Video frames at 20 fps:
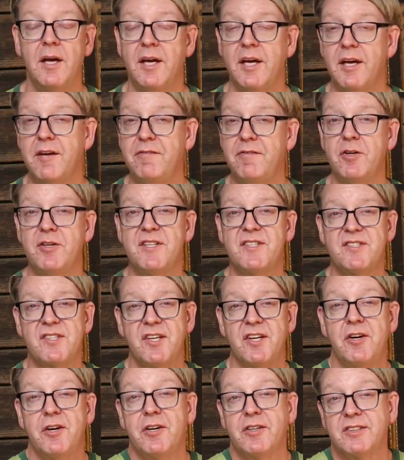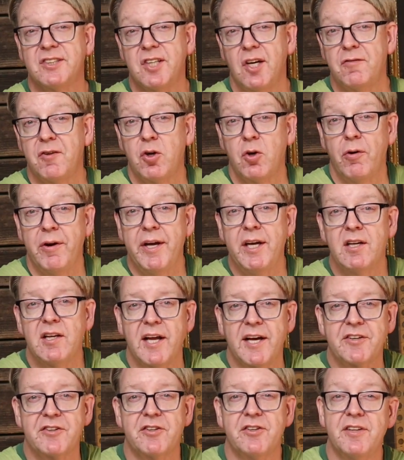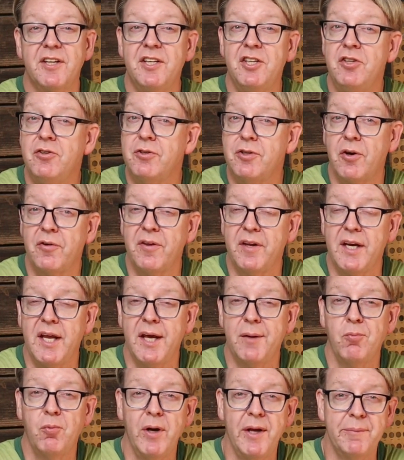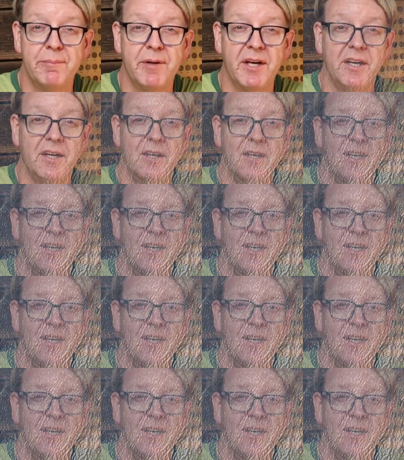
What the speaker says: If you consider yourself a coin collector, then you know the name Whitman.